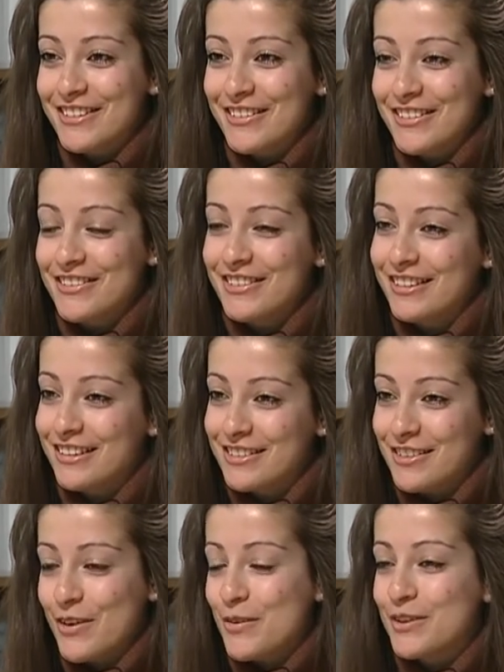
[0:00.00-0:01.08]
so I feel that
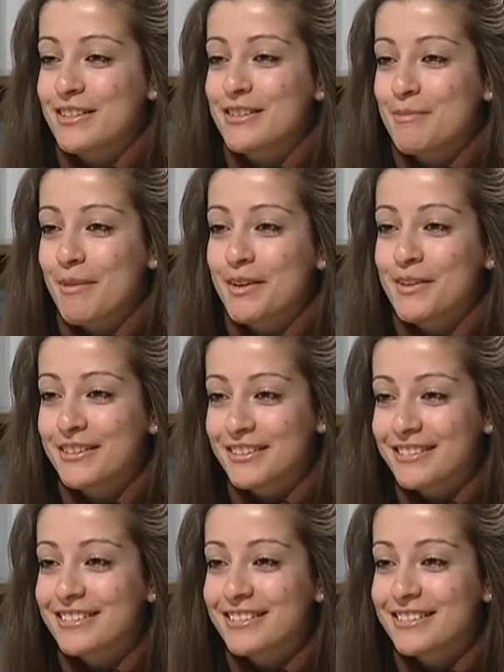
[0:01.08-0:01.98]
recorded is better.